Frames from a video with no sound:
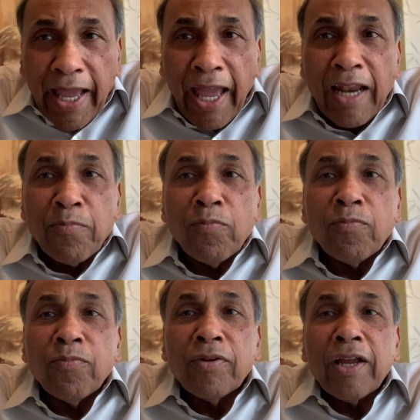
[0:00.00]
and
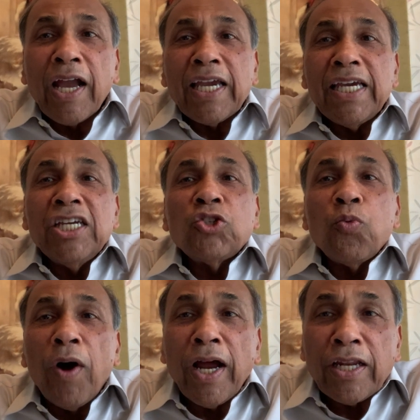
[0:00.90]
each
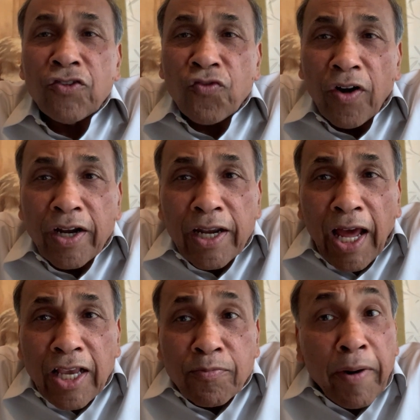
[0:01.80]
one is
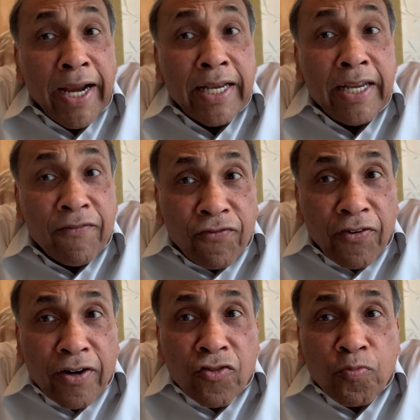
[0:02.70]
fertilized by
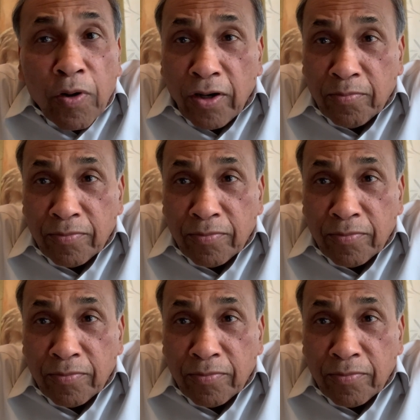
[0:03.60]
different sperm.